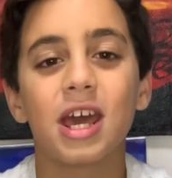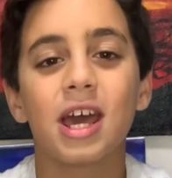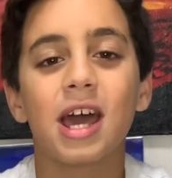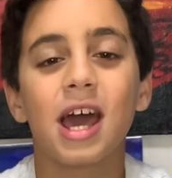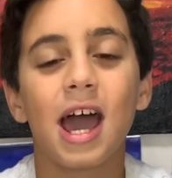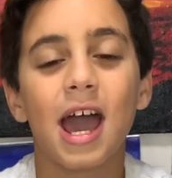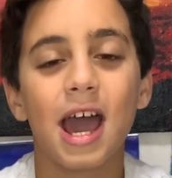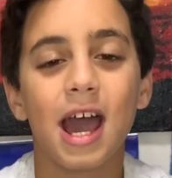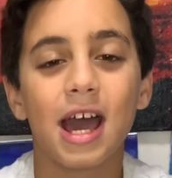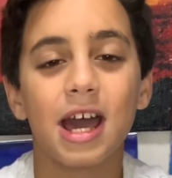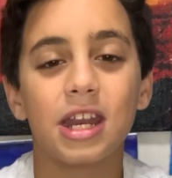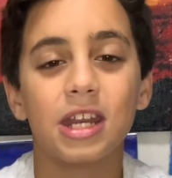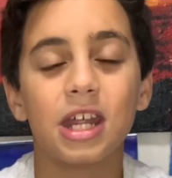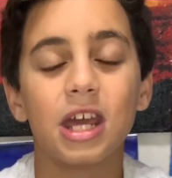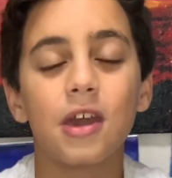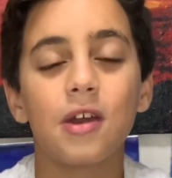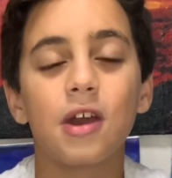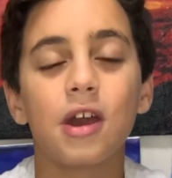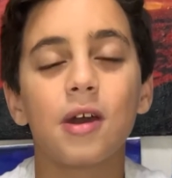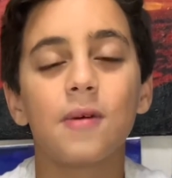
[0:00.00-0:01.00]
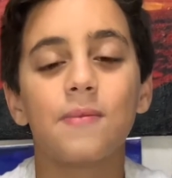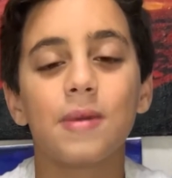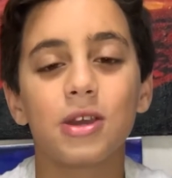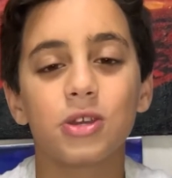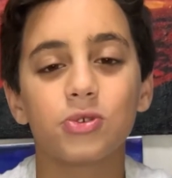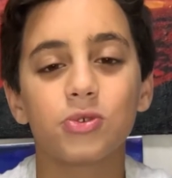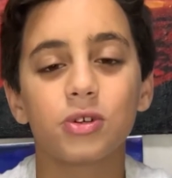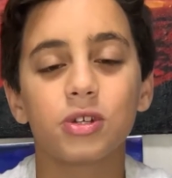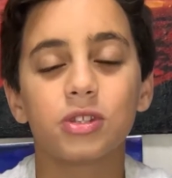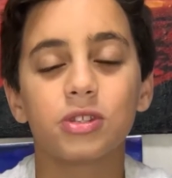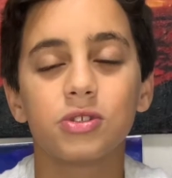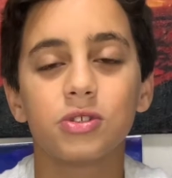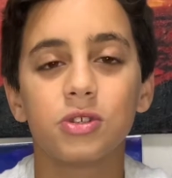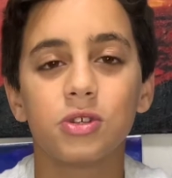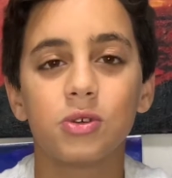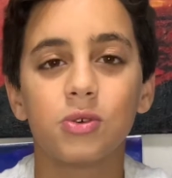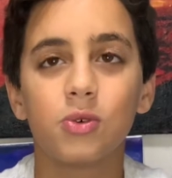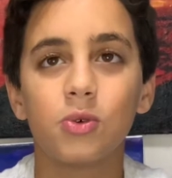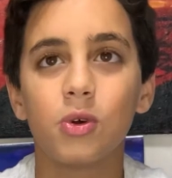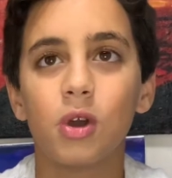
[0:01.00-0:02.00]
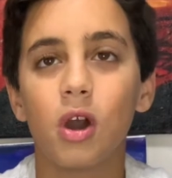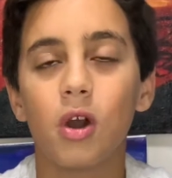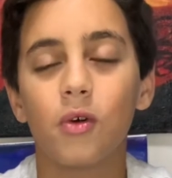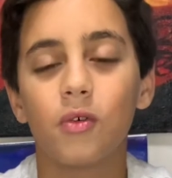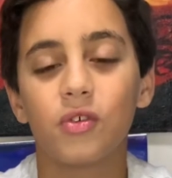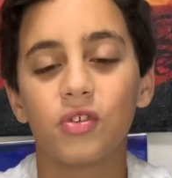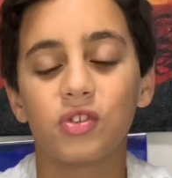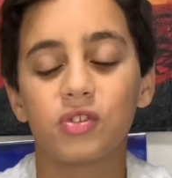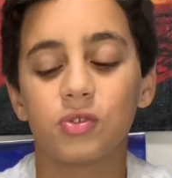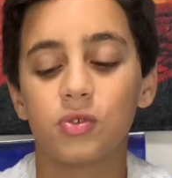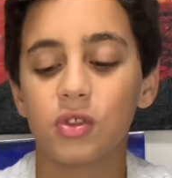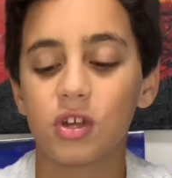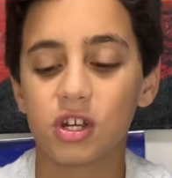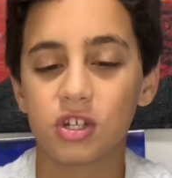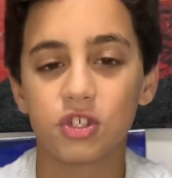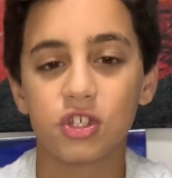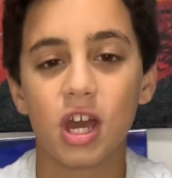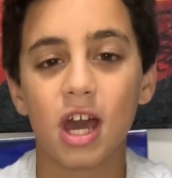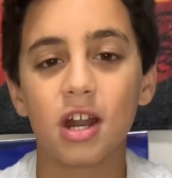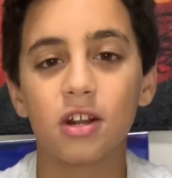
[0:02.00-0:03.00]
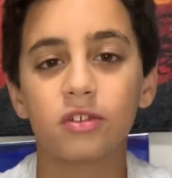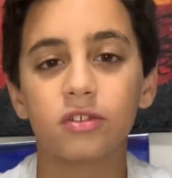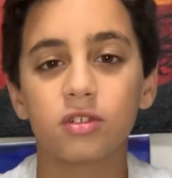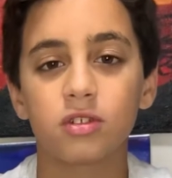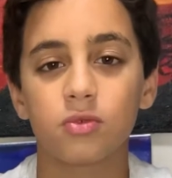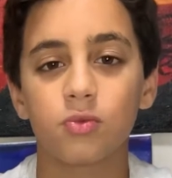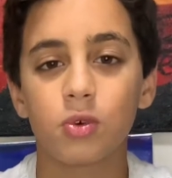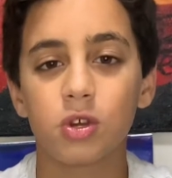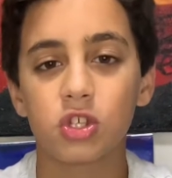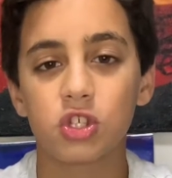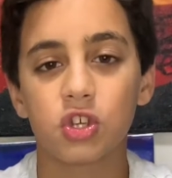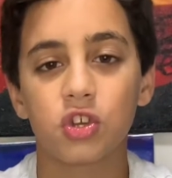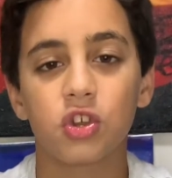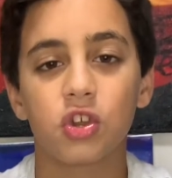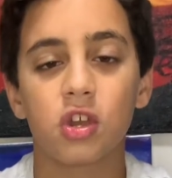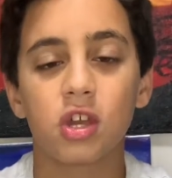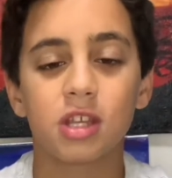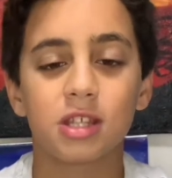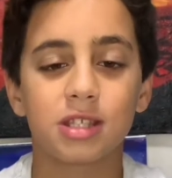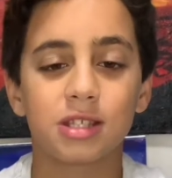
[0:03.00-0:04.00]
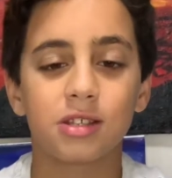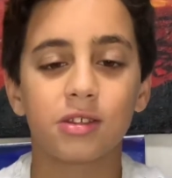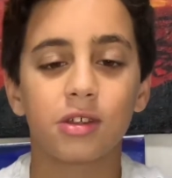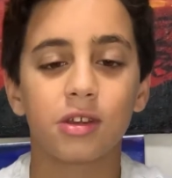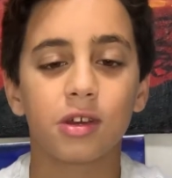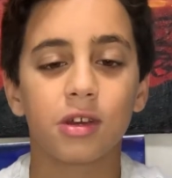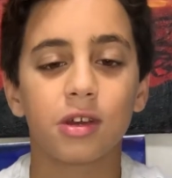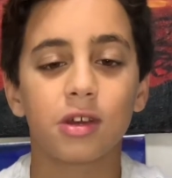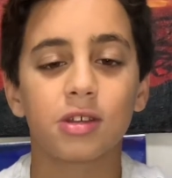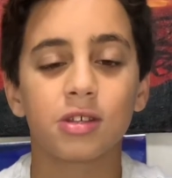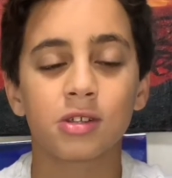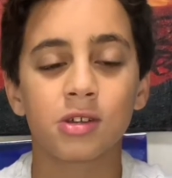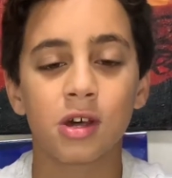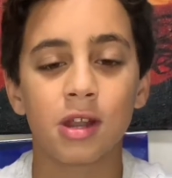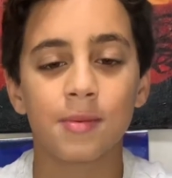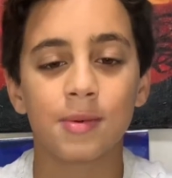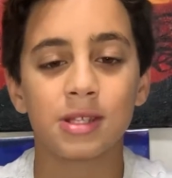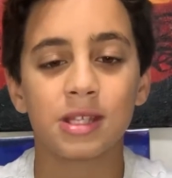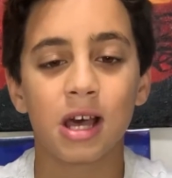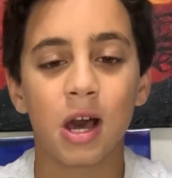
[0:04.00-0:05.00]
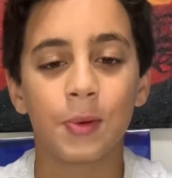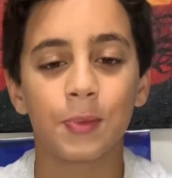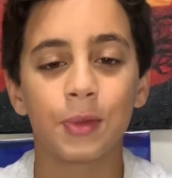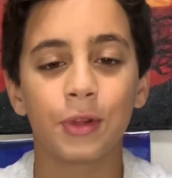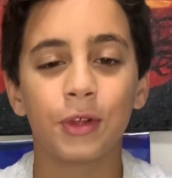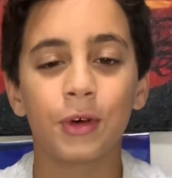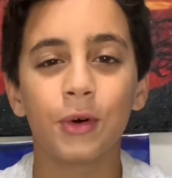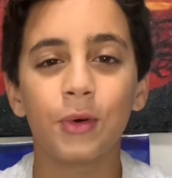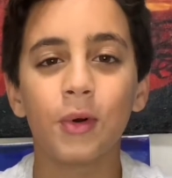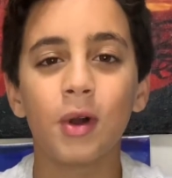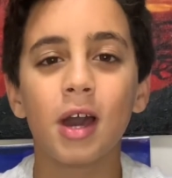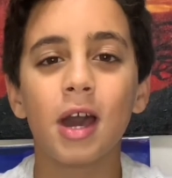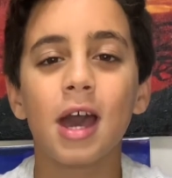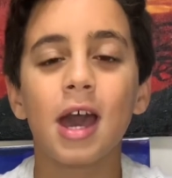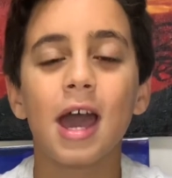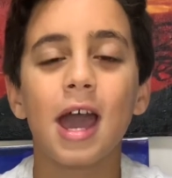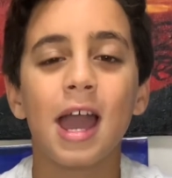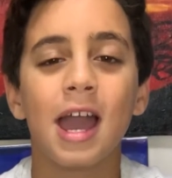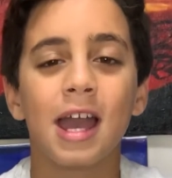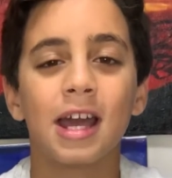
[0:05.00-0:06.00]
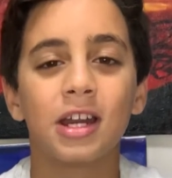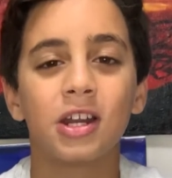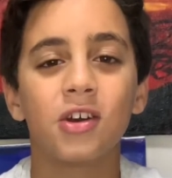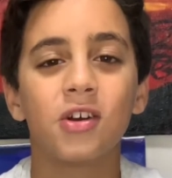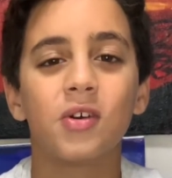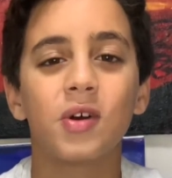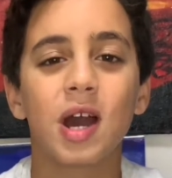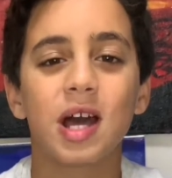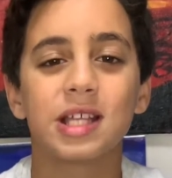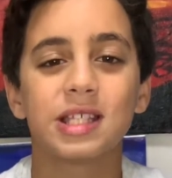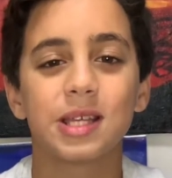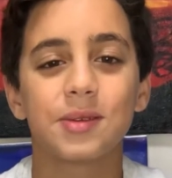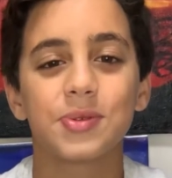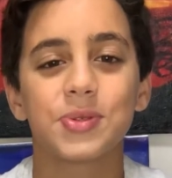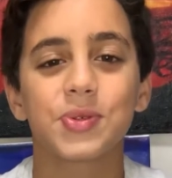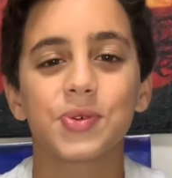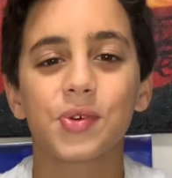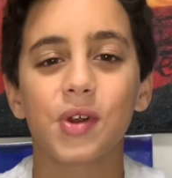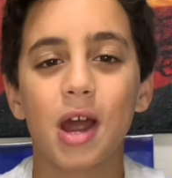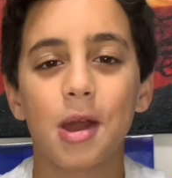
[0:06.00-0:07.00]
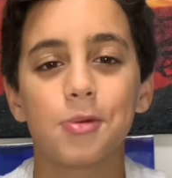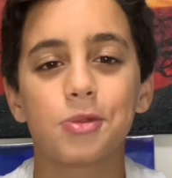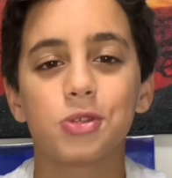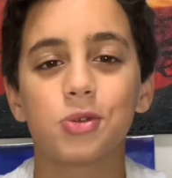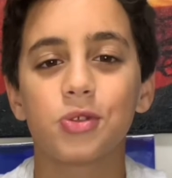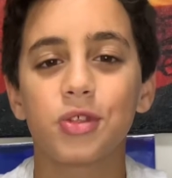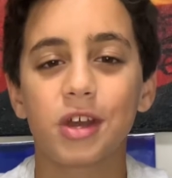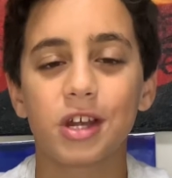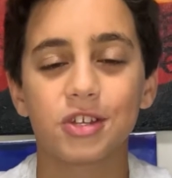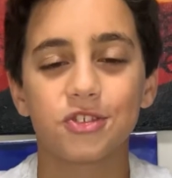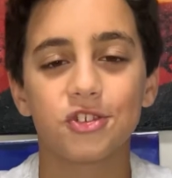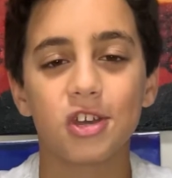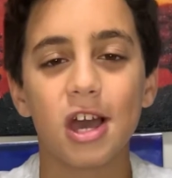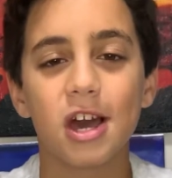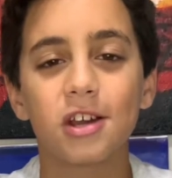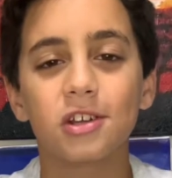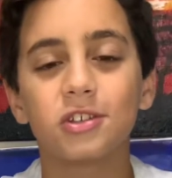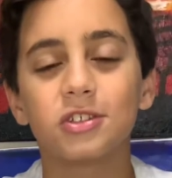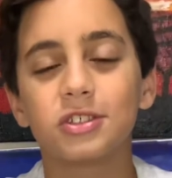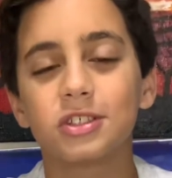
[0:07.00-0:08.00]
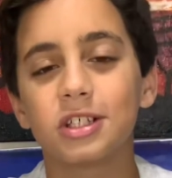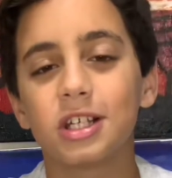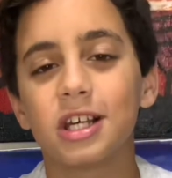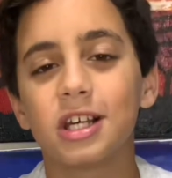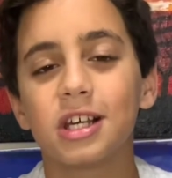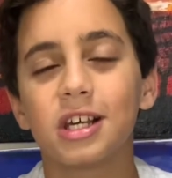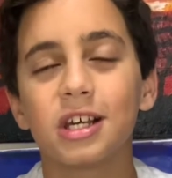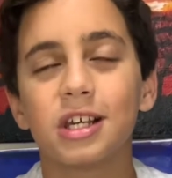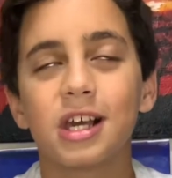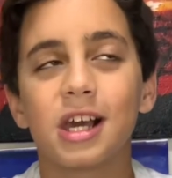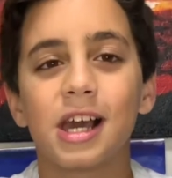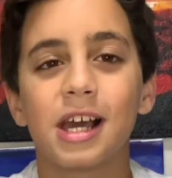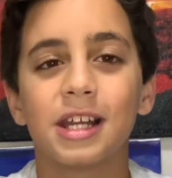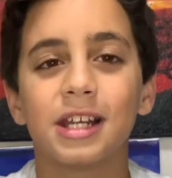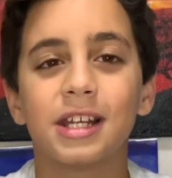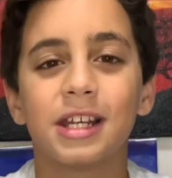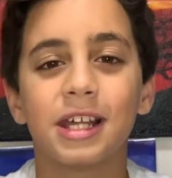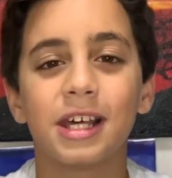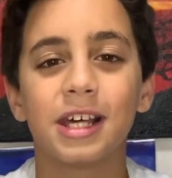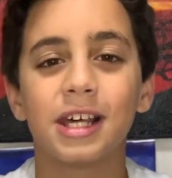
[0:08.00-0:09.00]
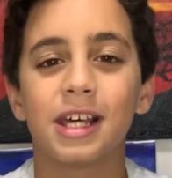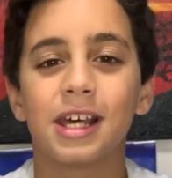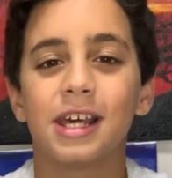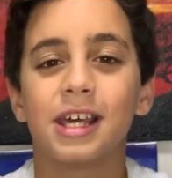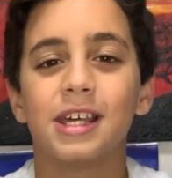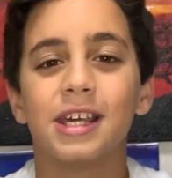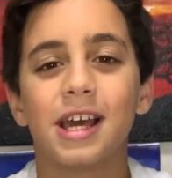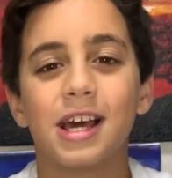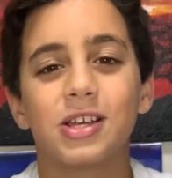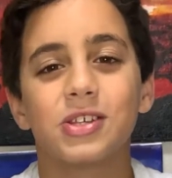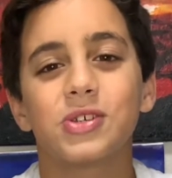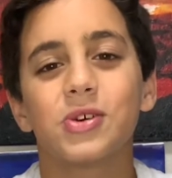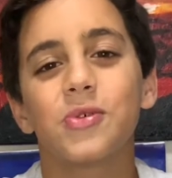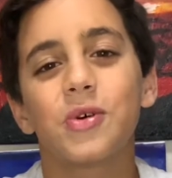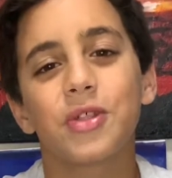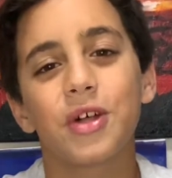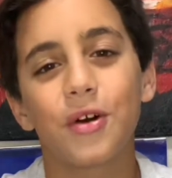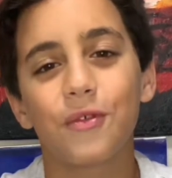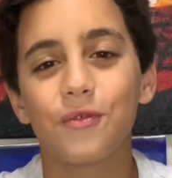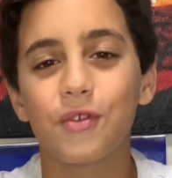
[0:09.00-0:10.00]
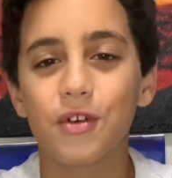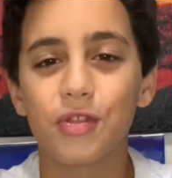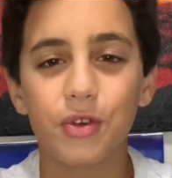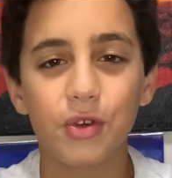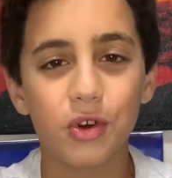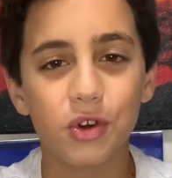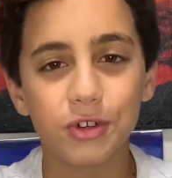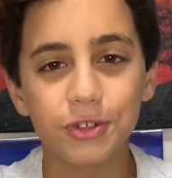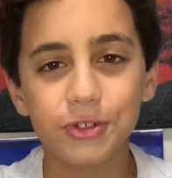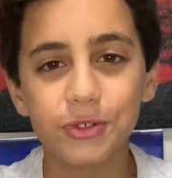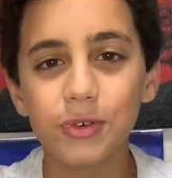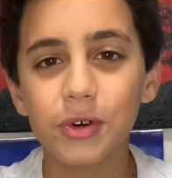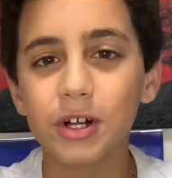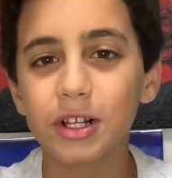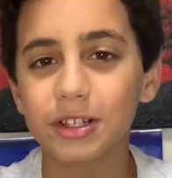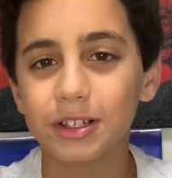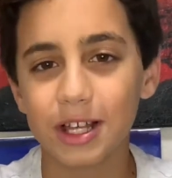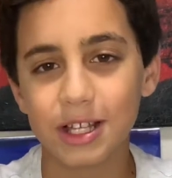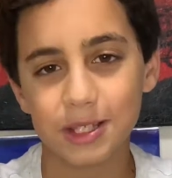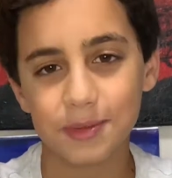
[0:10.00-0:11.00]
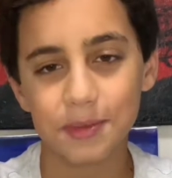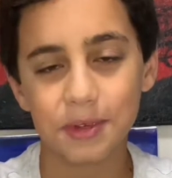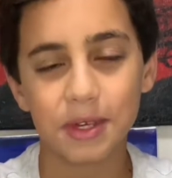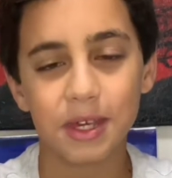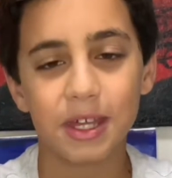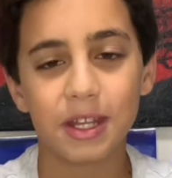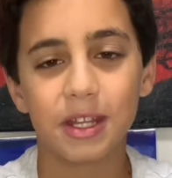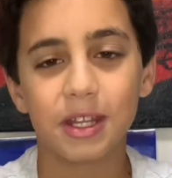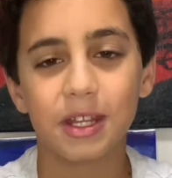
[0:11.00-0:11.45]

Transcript: and uh, make sure to go to their channels, which its link is gonna be down below, and go and subscribe to their channels. And yeah, so without further ado, let's begin.